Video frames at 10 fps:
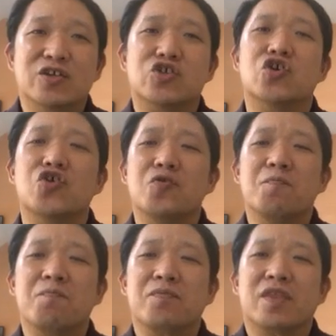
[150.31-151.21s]
So
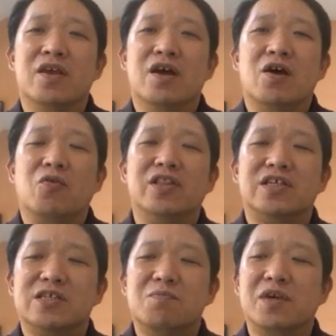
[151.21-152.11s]
what
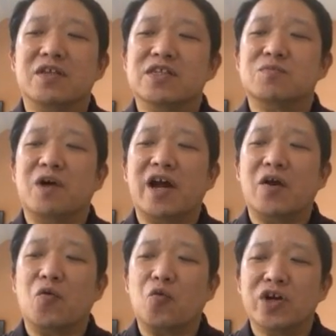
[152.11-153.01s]
does it mean
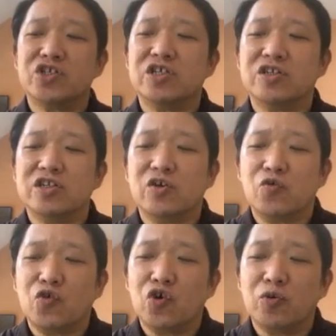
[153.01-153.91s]
by washing their
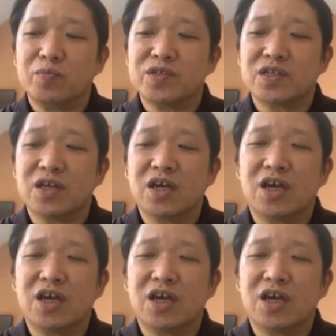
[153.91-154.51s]
robes?